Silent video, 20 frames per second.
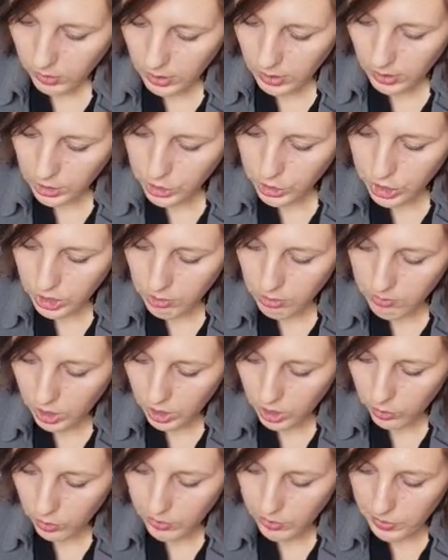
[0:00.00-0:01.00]
A sheet
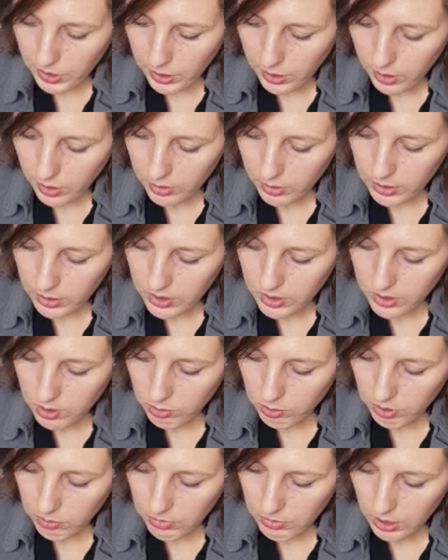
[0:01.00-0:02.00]
metal repair is to
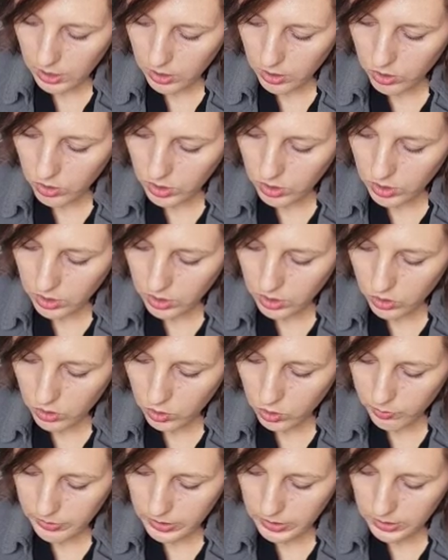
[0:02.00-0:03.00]
be made using
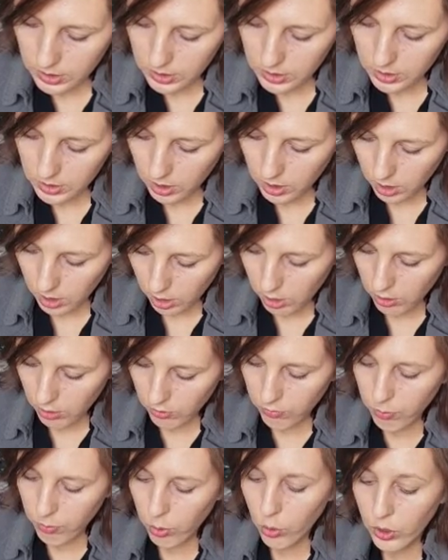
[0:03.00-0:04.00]
two pieces
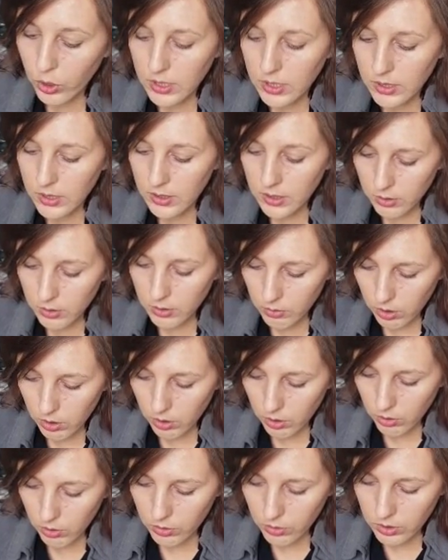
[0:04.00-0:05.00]
of
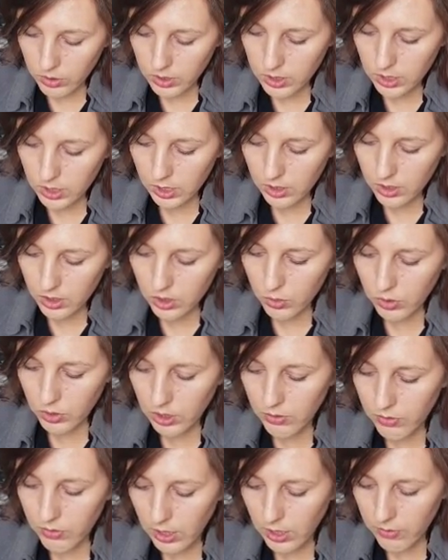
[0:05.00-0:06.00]

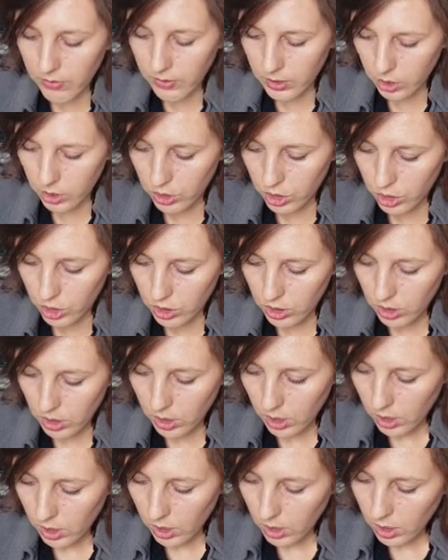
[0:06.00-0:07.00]
0.0625 inch
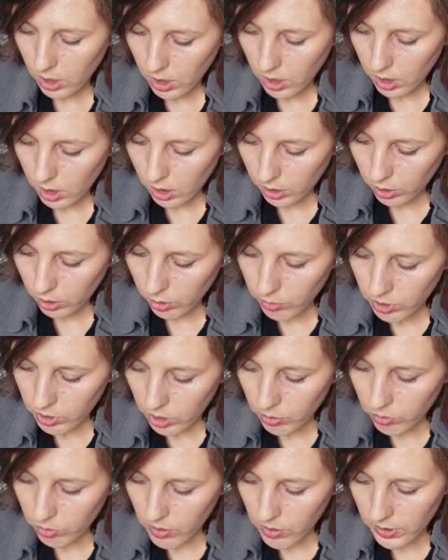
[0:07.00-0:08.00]

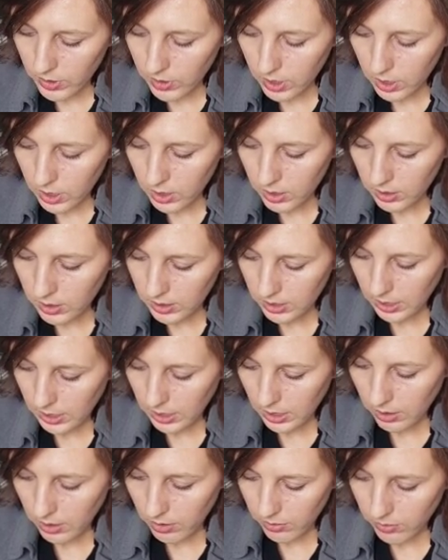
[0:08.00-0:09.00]
aluminum riveted
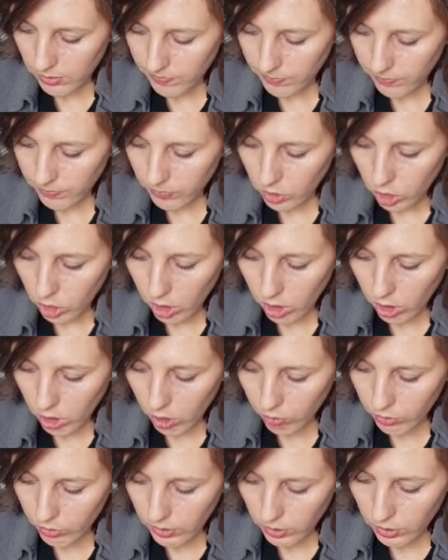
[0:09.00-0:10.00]
together.
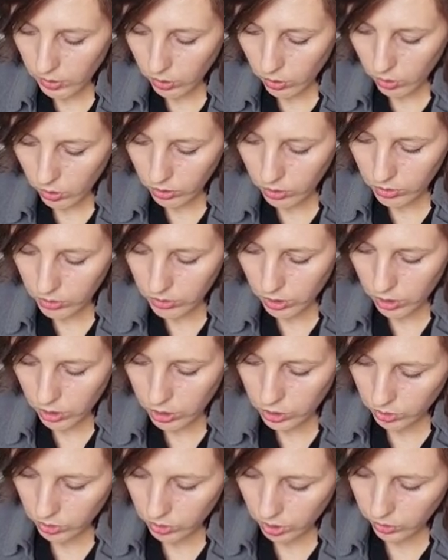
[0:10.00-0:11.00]
All rivet holes are
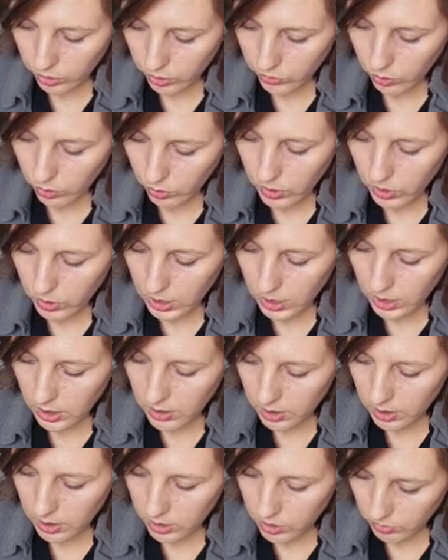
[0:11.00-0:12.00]
drilled for
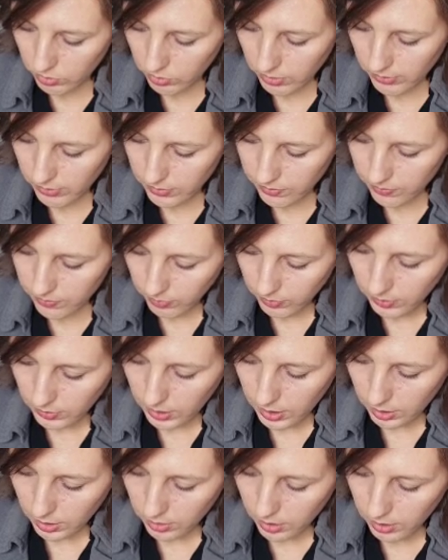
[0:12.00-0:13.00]
1/8 inch rivet.
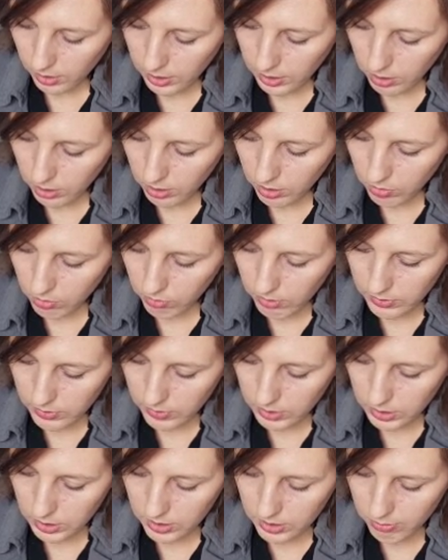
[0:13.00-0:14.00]
The length of the
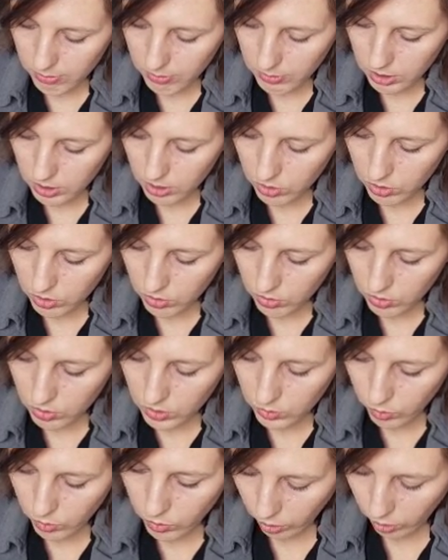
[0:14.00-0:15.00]
rivet is to be
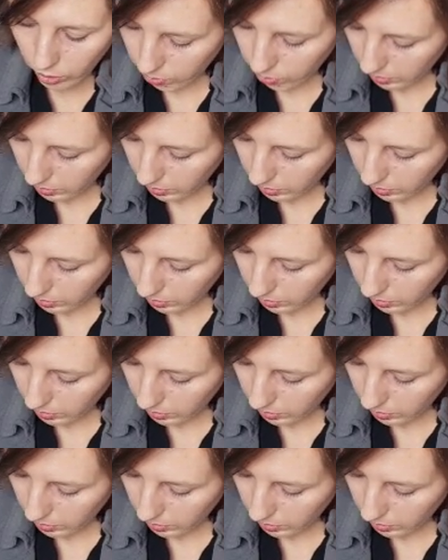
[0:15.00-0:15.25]
used will